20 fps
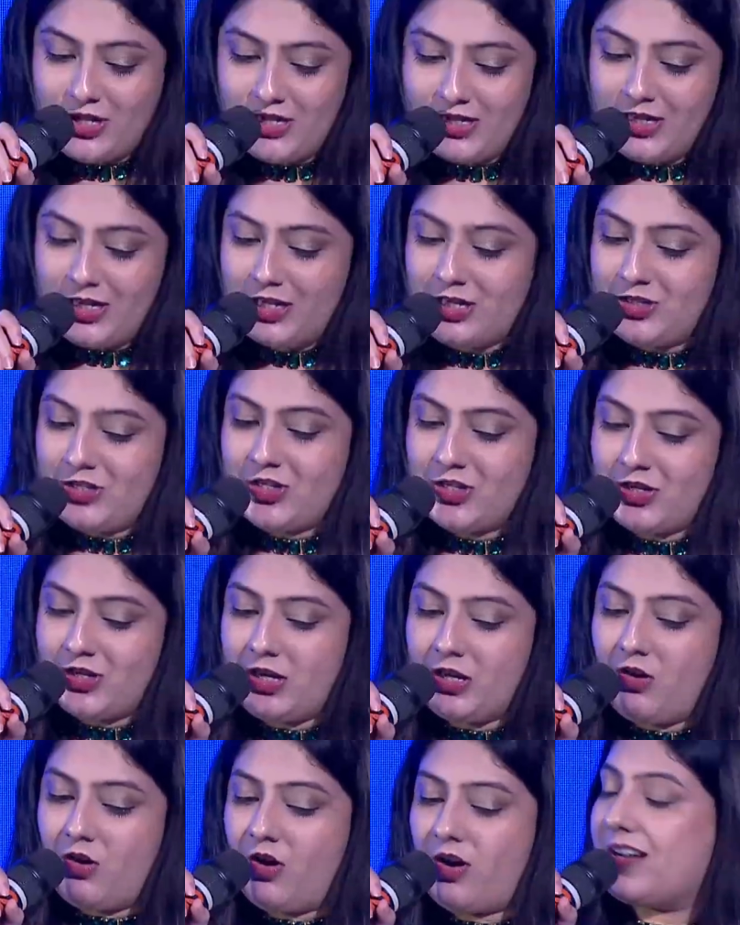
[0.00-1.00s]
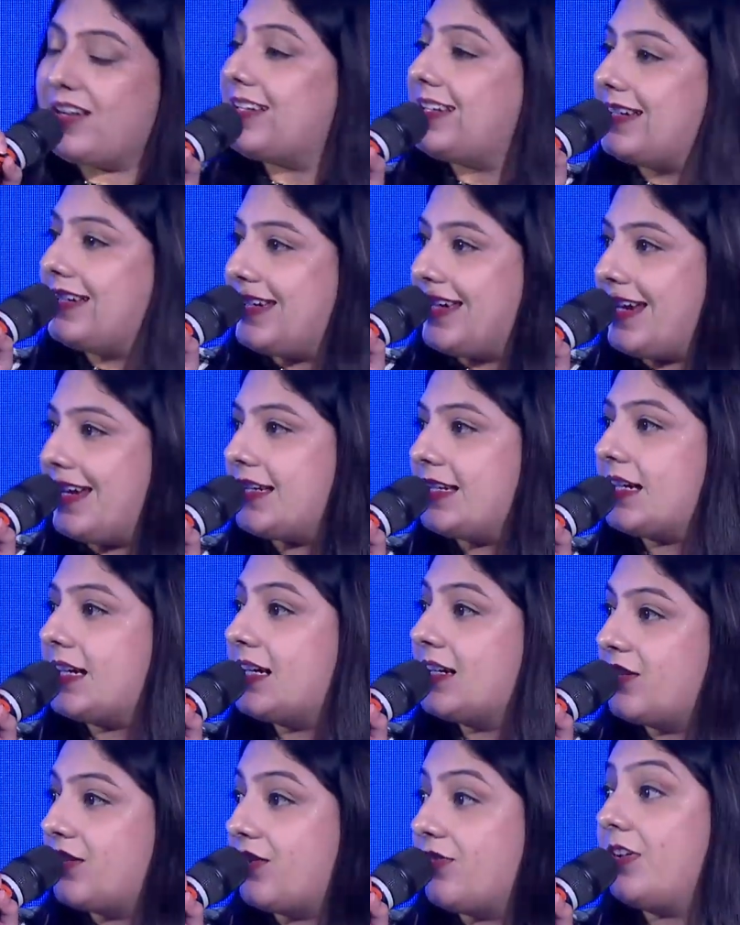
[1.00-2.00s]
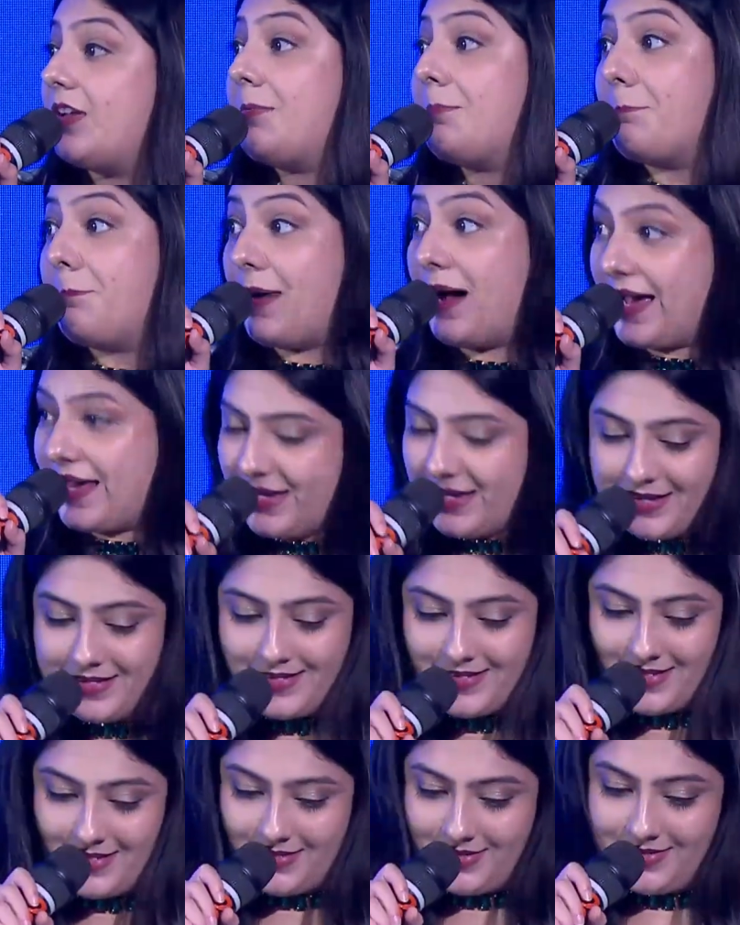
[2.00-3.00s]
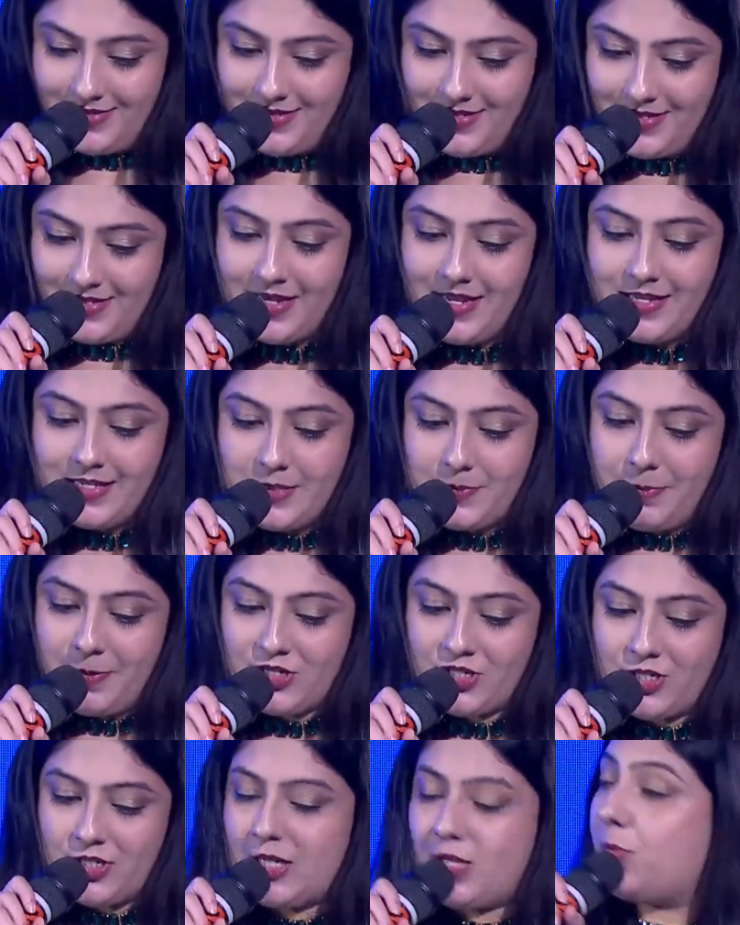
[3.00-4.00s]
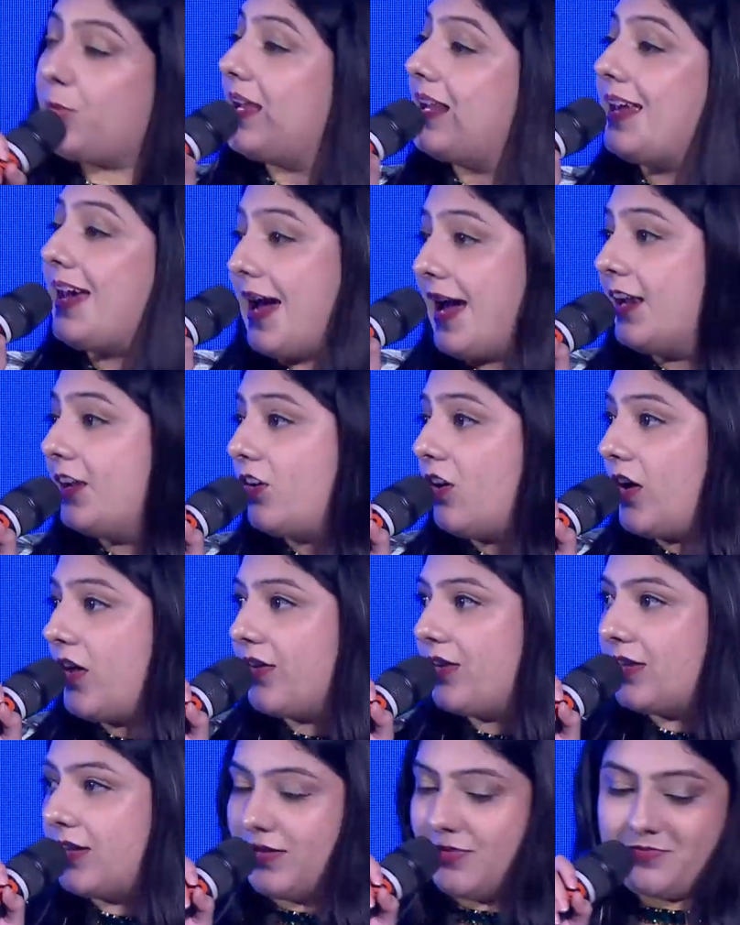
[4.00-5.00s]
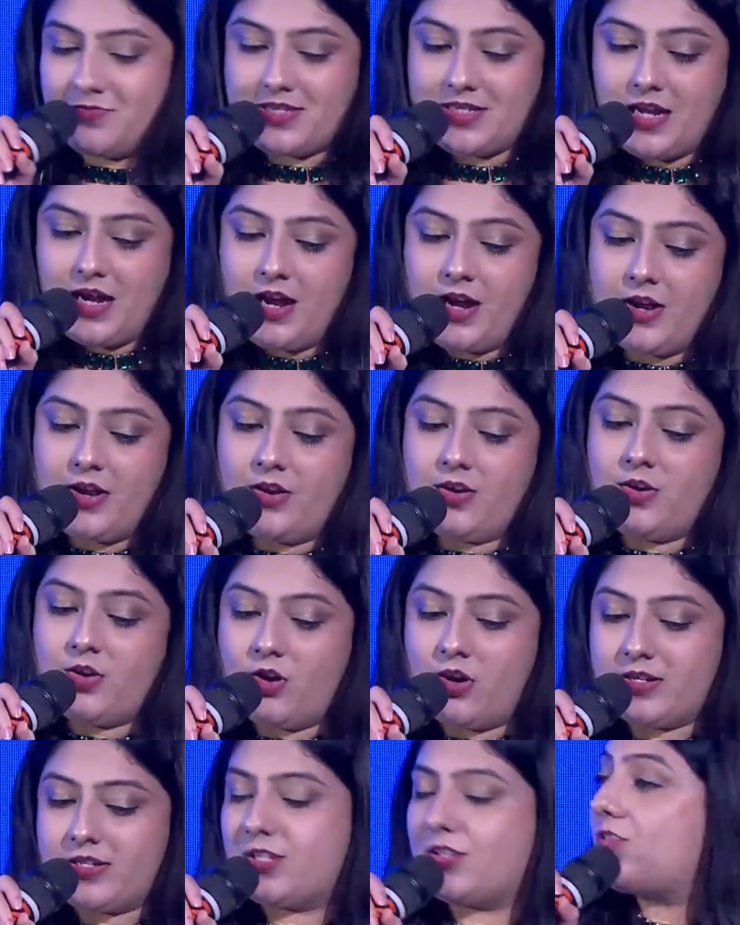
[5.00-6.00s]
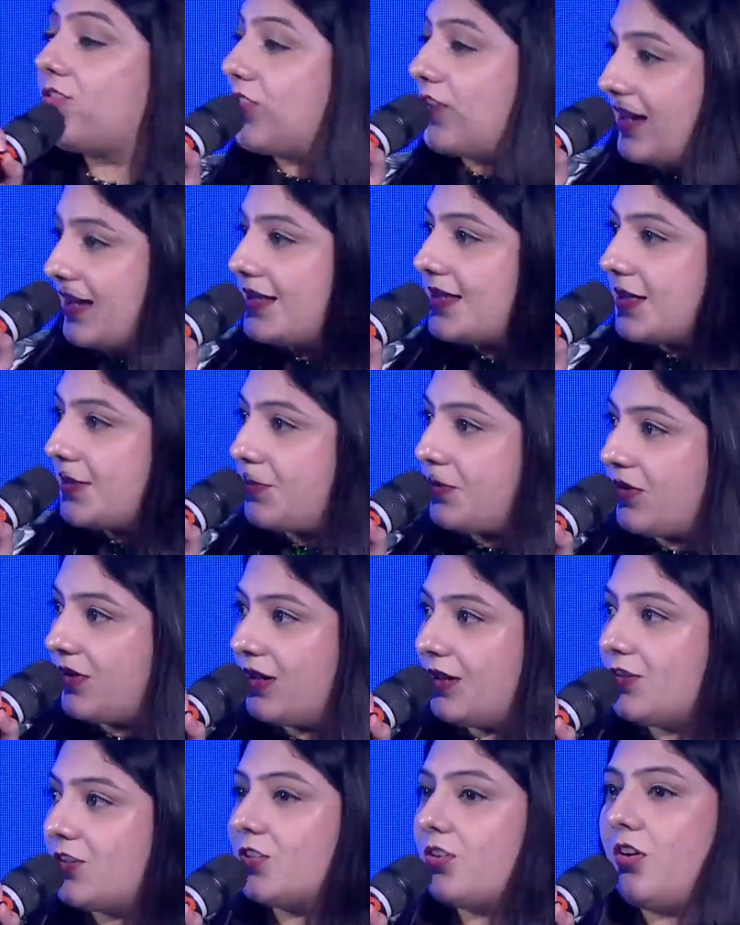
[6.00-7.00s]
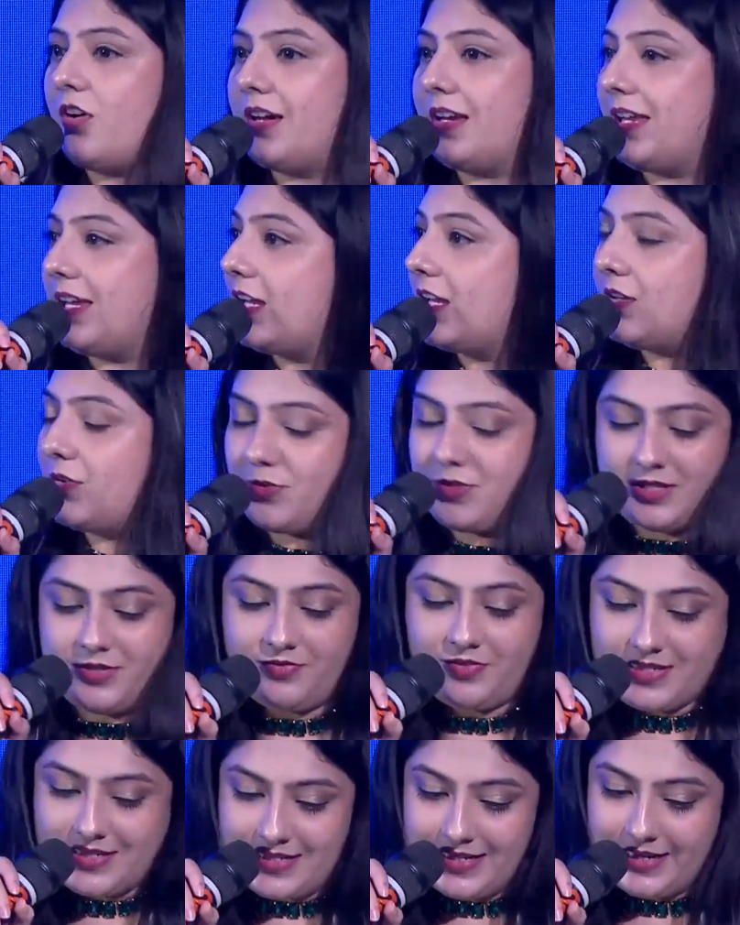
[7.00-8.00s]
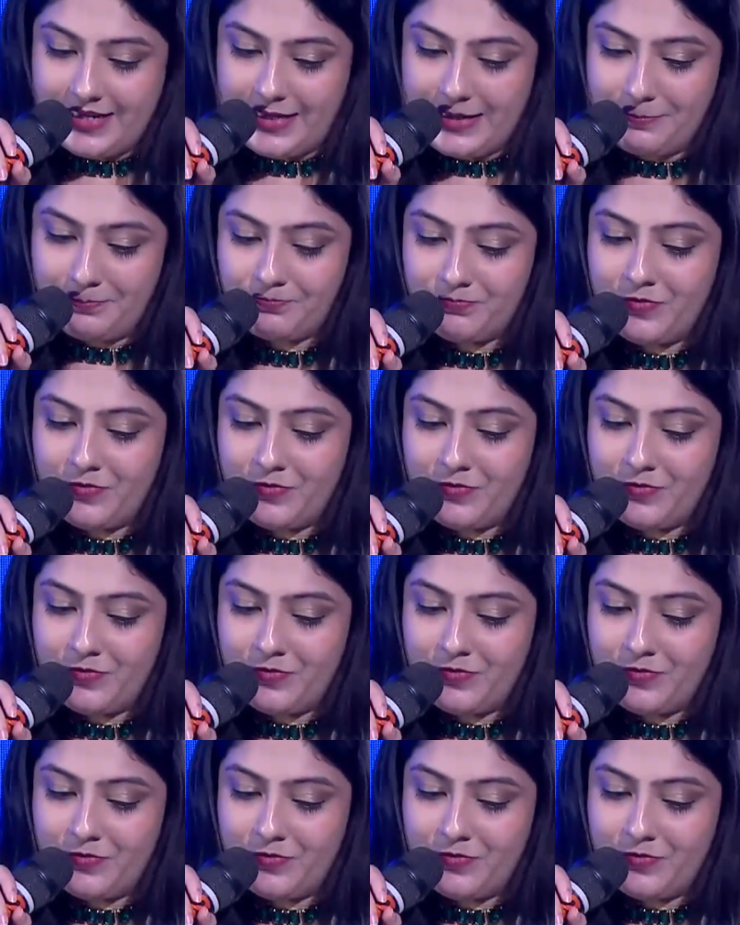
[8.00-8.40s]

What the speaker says: cultural, or data-driven biases, especially when algorithms are not transparent or inclusive design.